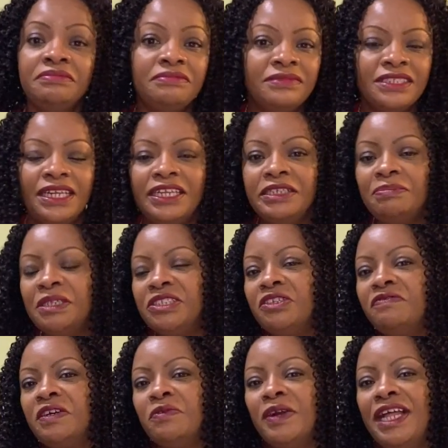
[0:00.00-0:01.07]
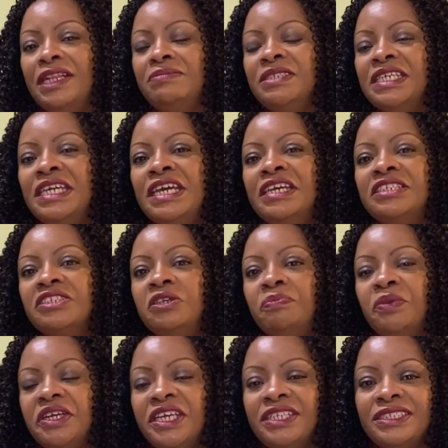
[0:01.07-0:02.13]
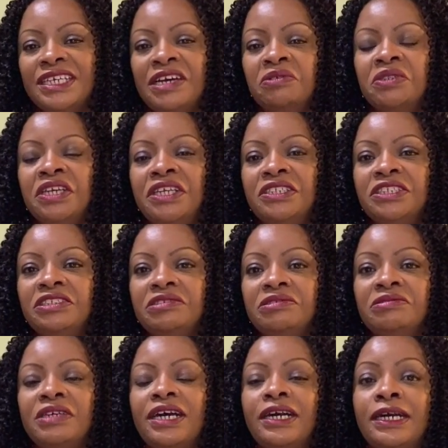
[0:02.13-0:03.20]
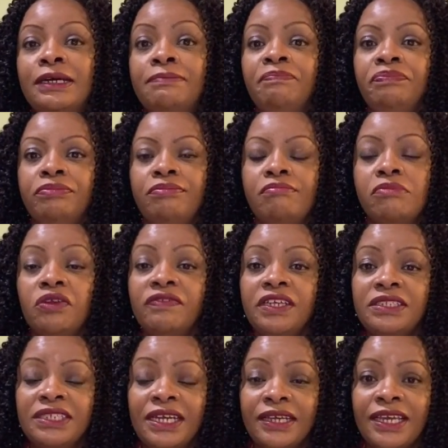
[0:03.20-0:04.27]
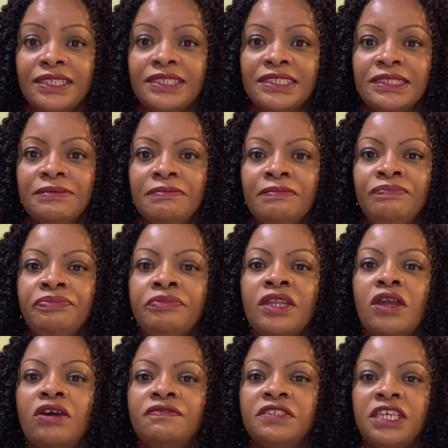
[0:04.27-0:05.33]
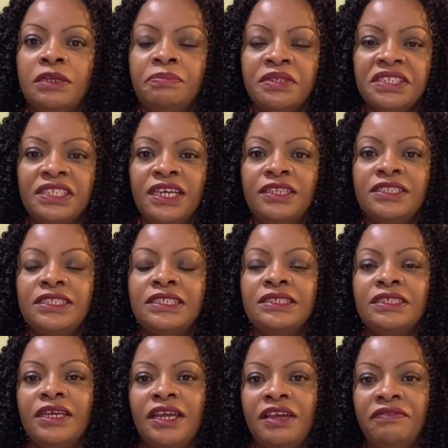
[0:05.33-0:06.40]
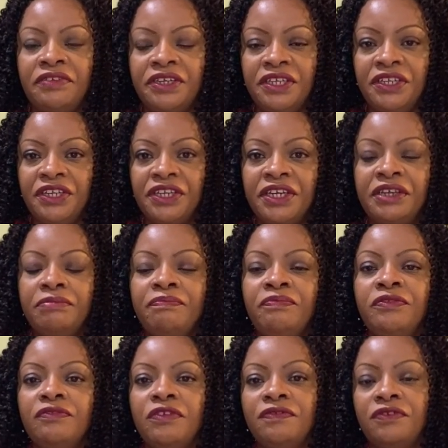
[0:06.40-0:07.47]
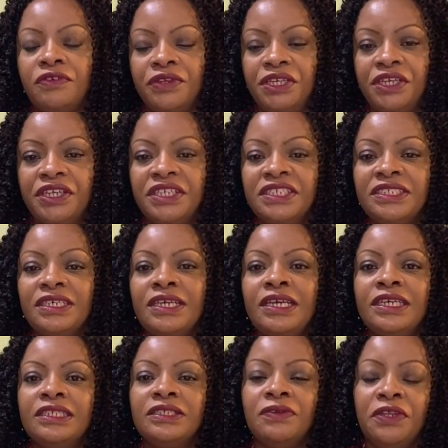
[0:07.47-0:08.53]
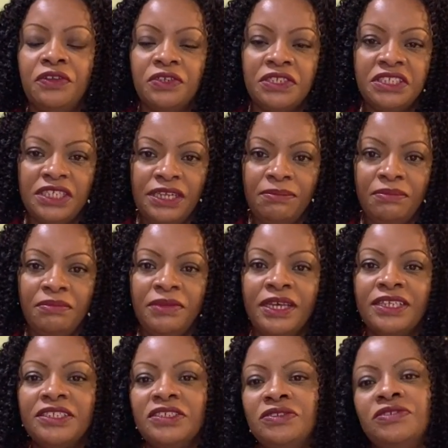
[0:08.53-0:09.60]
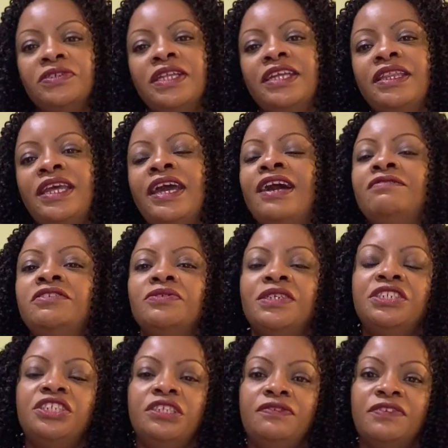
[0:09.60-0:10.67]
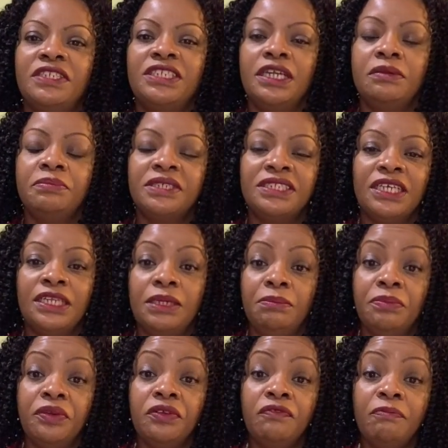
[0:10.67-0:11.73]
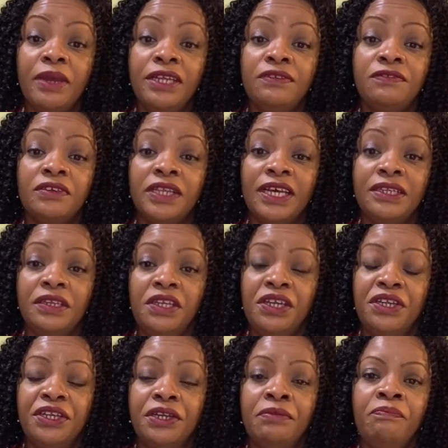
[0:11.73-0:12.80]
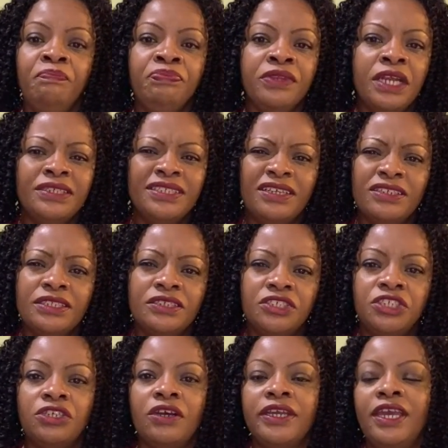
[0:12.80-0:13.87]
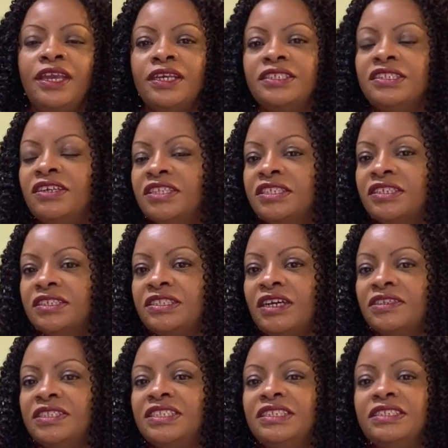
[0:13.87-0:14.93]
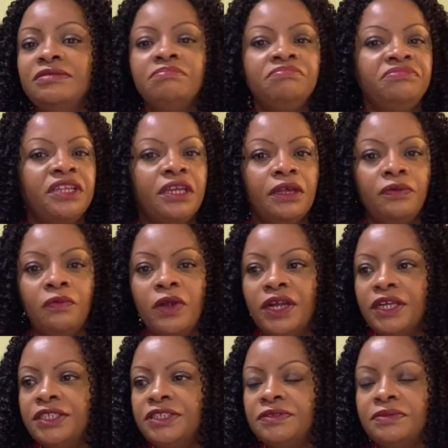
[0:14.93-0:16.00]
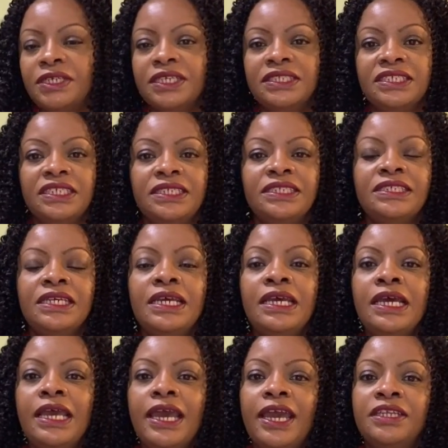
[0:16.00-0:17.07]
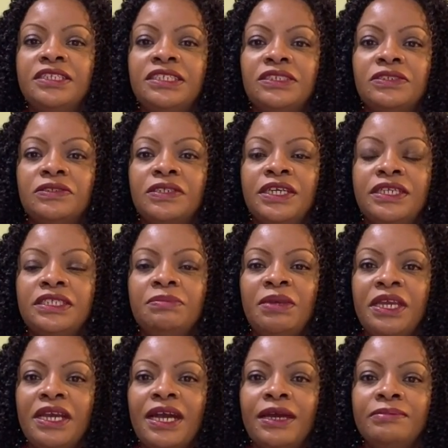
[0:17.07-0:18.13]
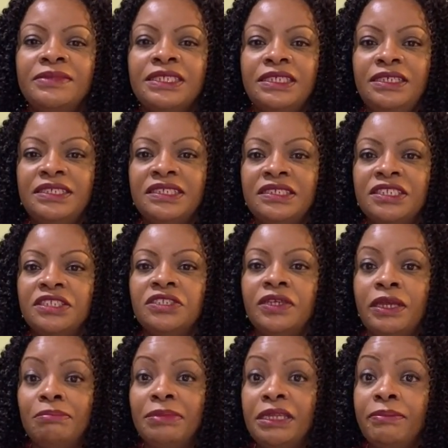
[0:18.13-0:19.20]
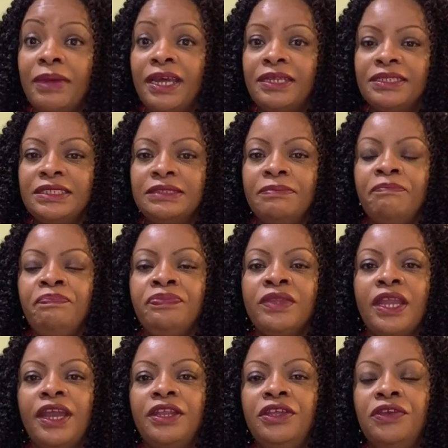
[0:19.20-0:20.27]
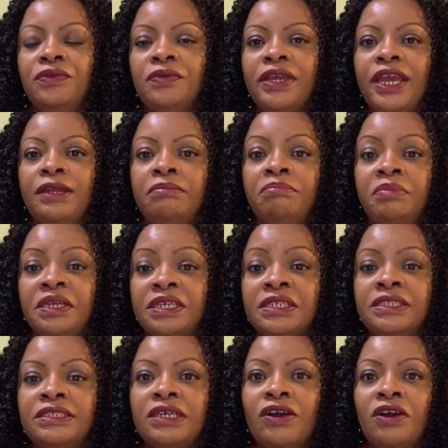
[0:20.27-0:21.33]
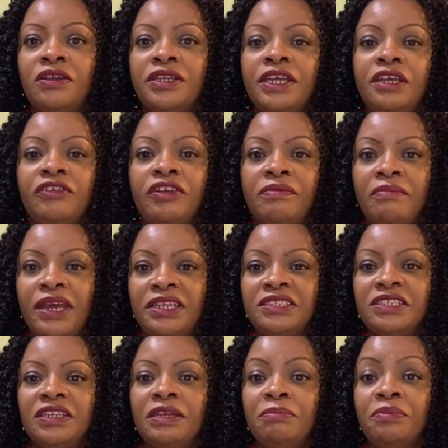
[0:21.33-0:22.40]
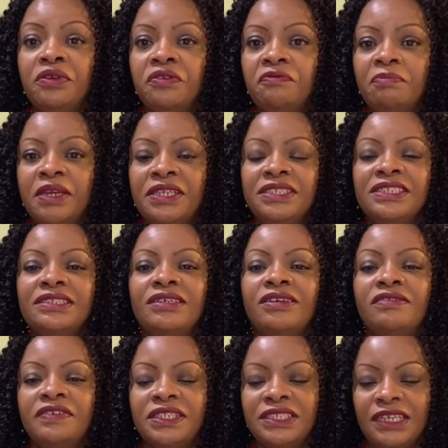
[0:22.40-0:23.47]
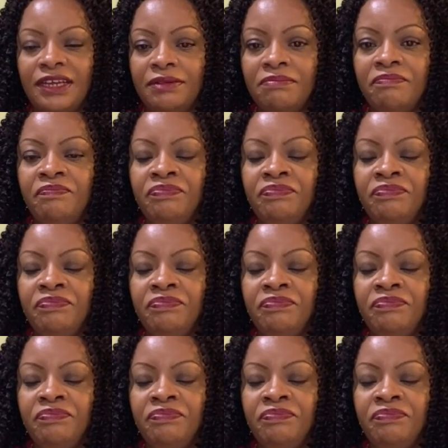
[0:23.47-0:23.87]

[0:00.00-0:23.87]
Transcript: a little bit overwhelmed. So you break it down into moving targets of 10% every year for 4 years. So when your team gets to know that they have to achieve a 10% improvement for that year, it's not so shocking, it's not so daunting, they can work towards it. And so it becomes easier to implement, and you can build on incremental improvements over time.